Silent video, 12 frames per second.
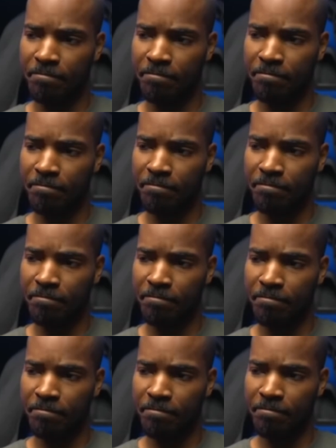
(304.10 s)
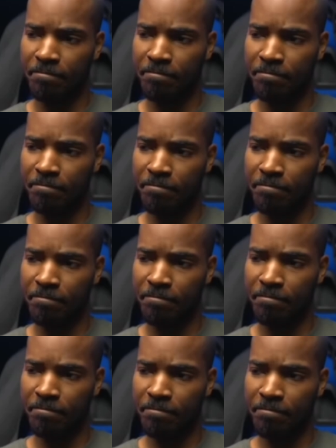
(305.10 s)

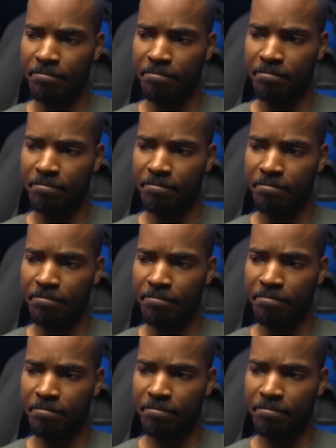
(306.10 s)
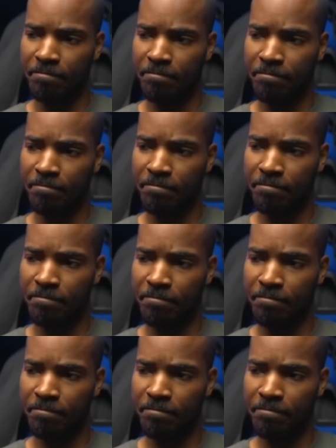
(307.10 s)
(silent)